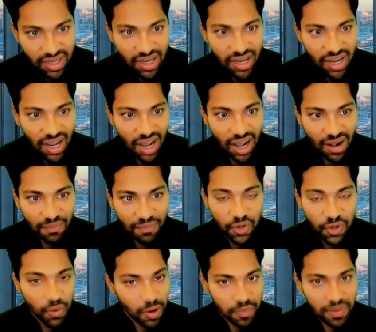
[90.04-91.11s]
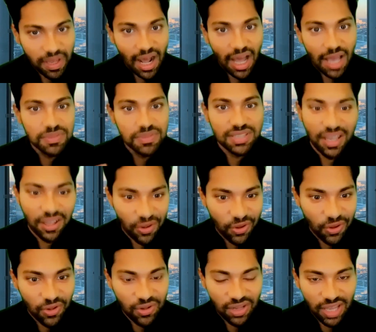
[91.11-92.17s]
You don't want to be a hype
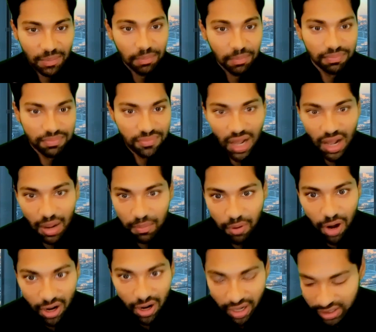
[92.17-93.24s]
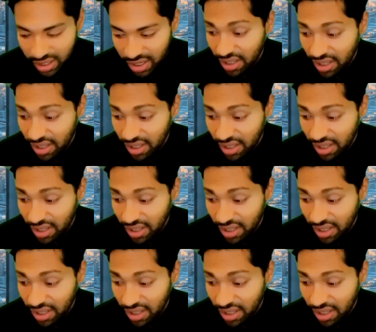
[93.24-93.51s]
cycle like product.